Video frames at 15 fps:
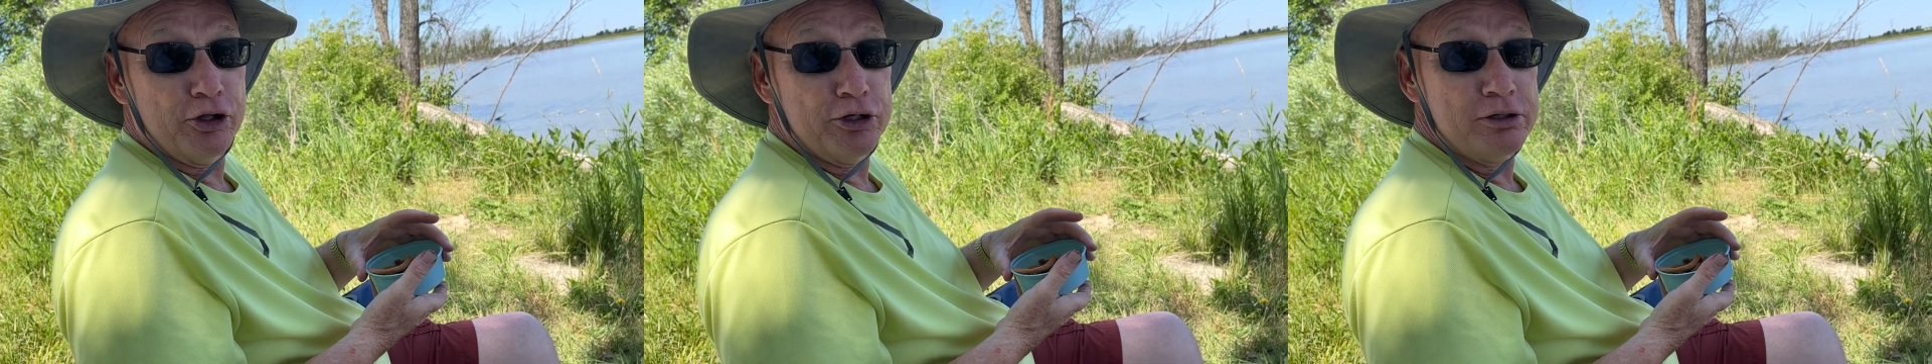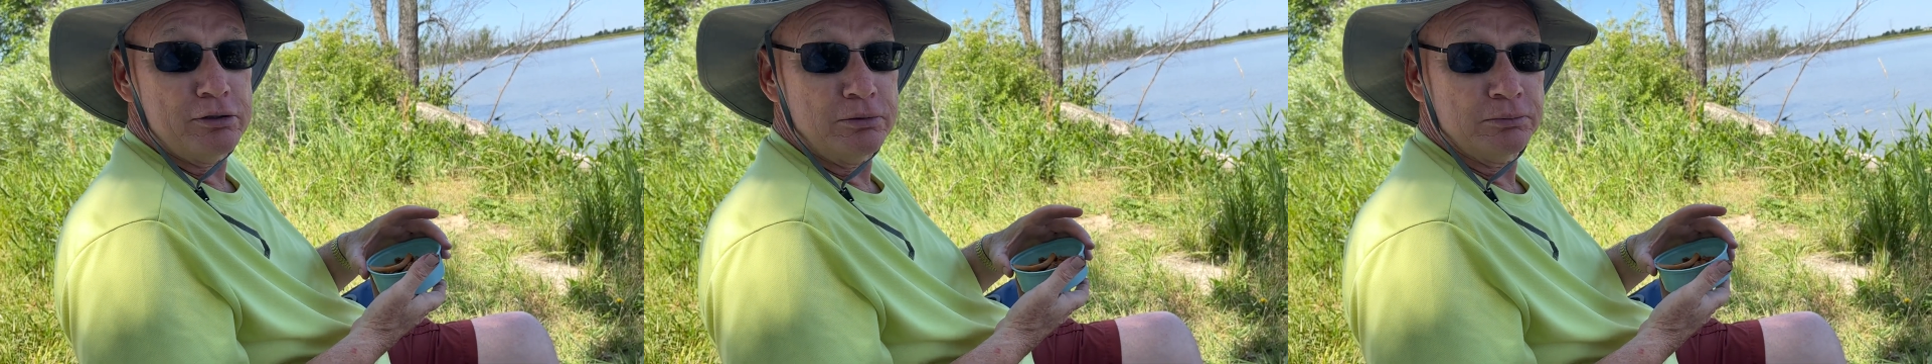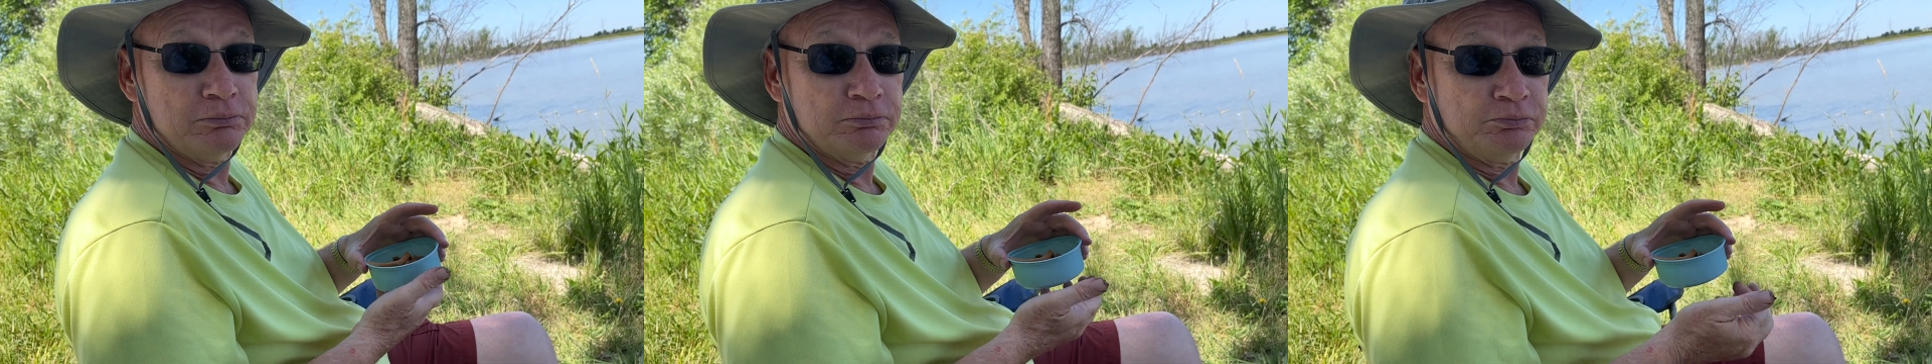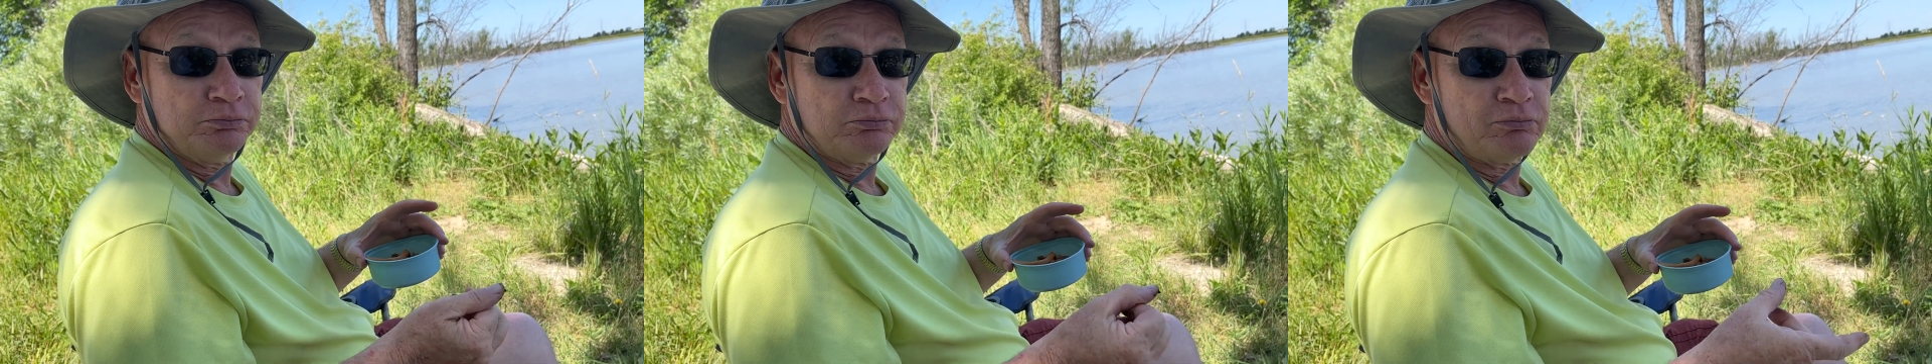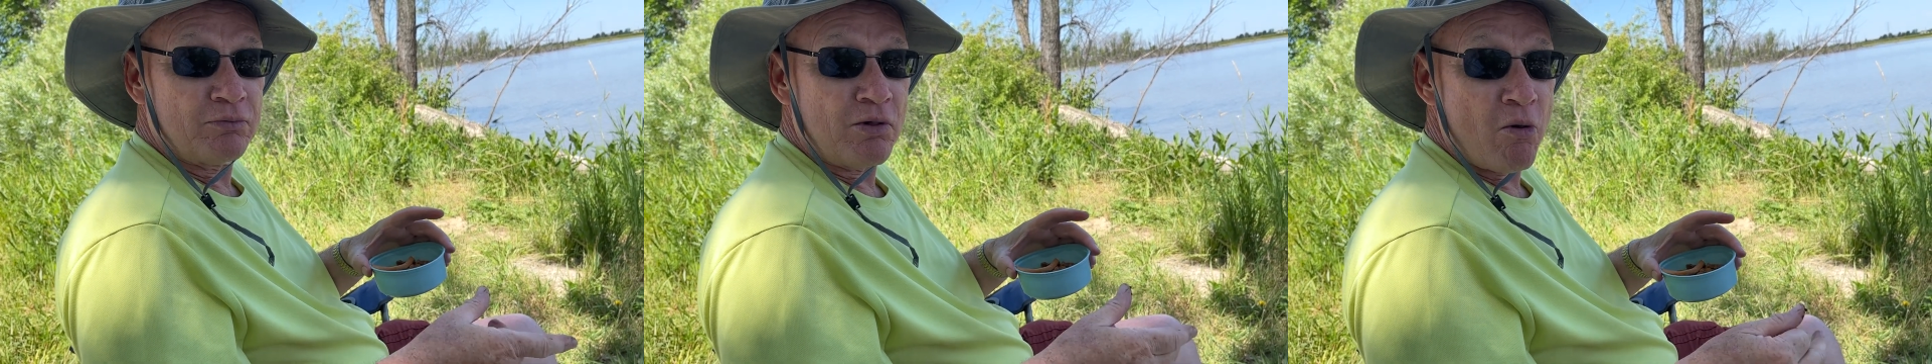What did you
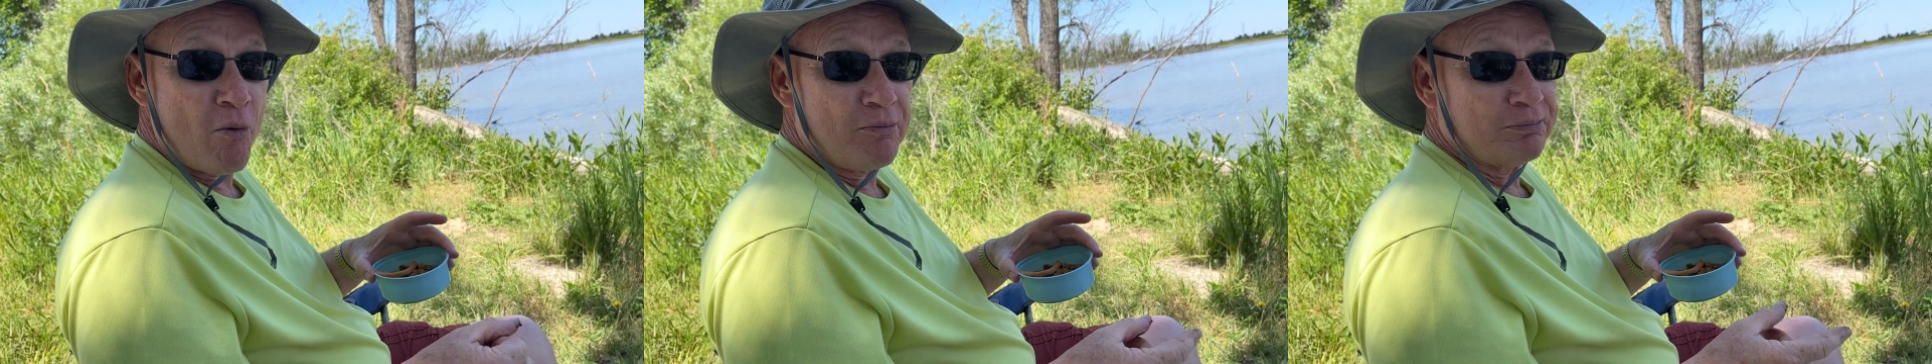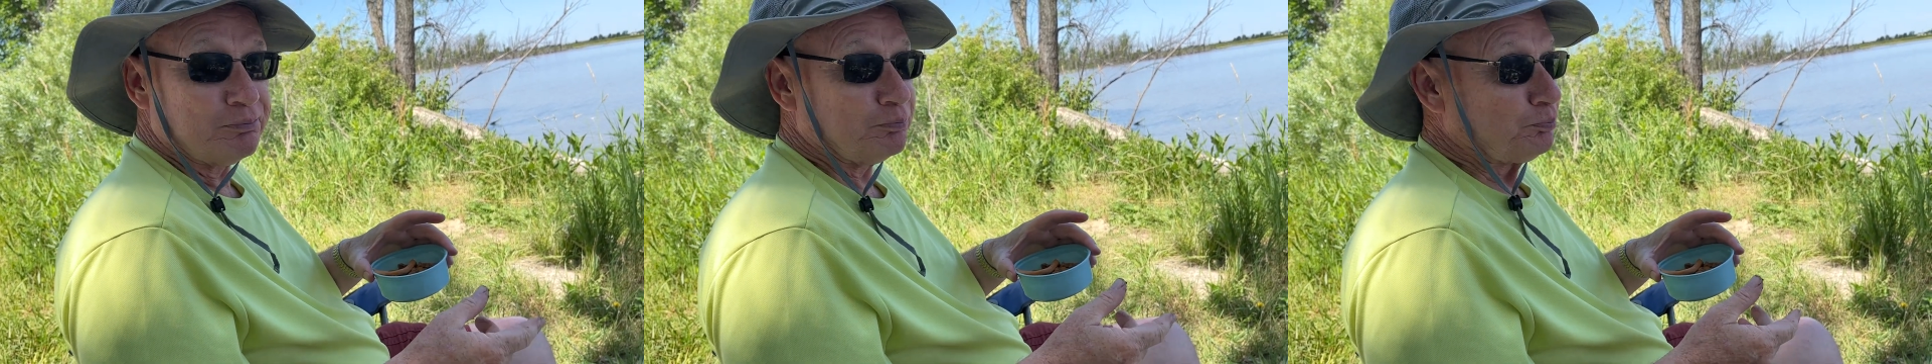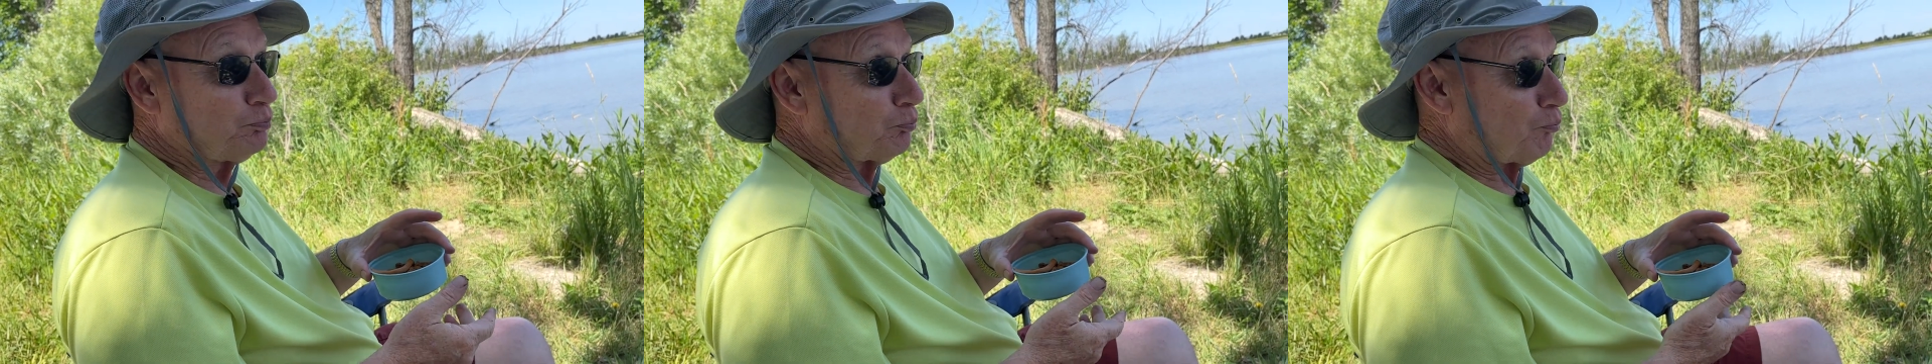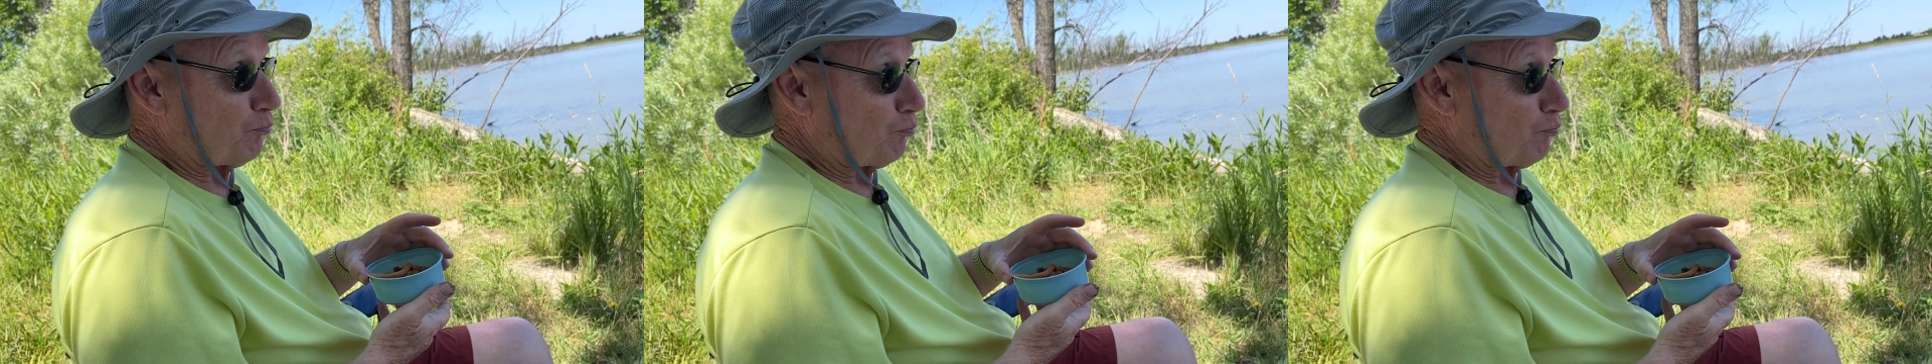just put in your